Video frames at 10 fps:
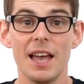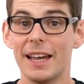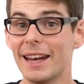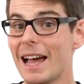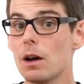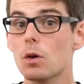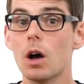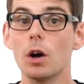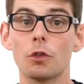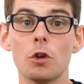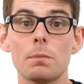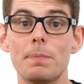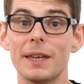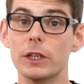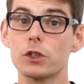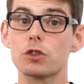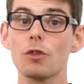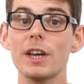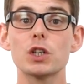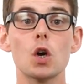an alkyl group being a
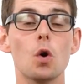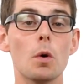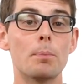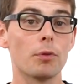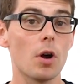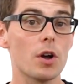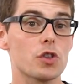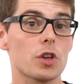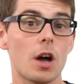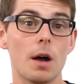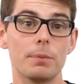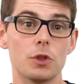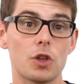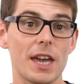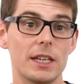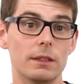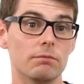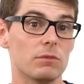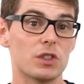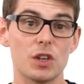straight or branched carbon chain,
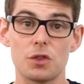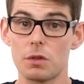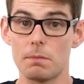such as